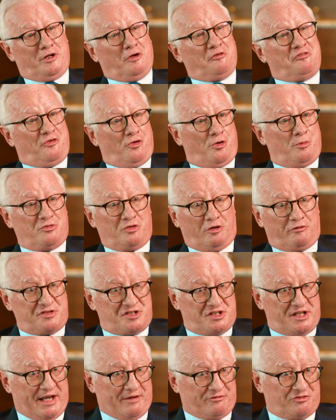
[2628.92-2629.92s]
know, firms
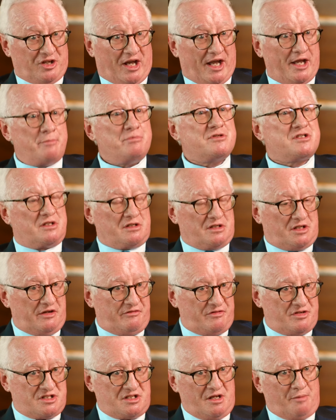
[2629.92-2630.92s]
obviously have tapes that
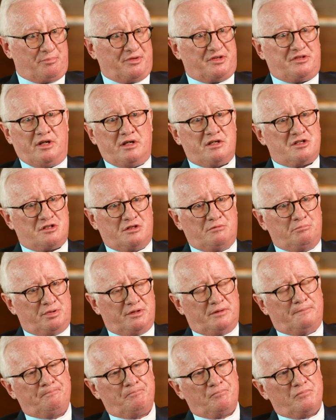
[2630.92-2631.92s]
give you some protection,
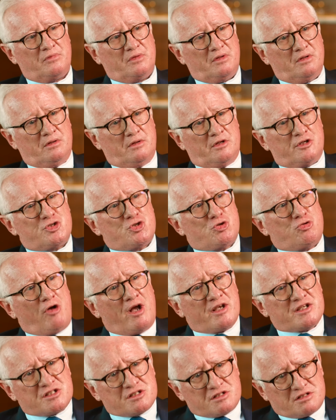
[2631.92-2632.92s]
but
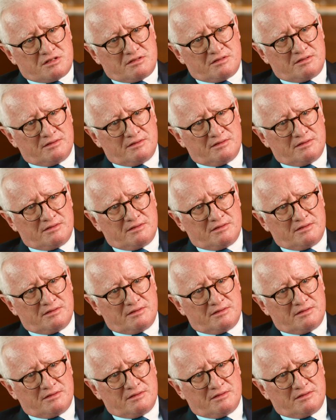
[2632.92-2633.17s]
trust